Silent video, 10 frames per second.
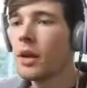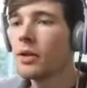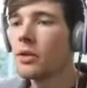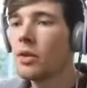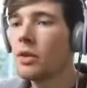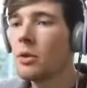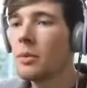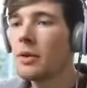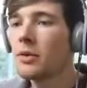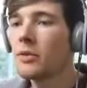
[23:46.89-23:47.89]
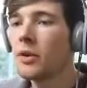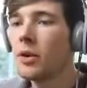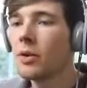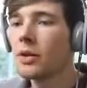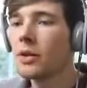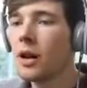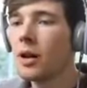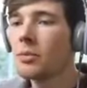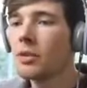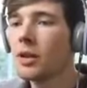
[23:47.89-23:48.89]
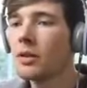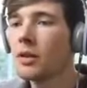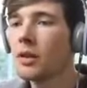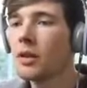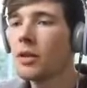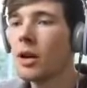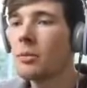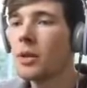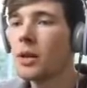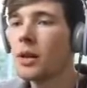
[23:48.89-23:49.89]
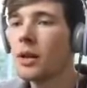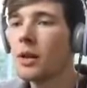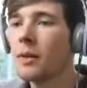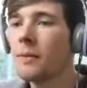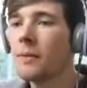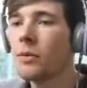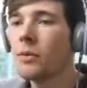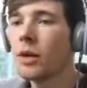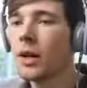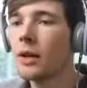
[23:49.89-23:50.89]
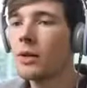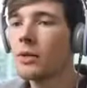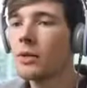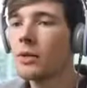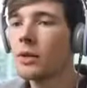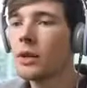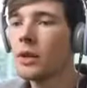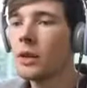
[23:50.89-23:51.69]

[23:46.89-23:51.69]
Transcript: It's good that we'll be able to follow this up. So let's go up here, round.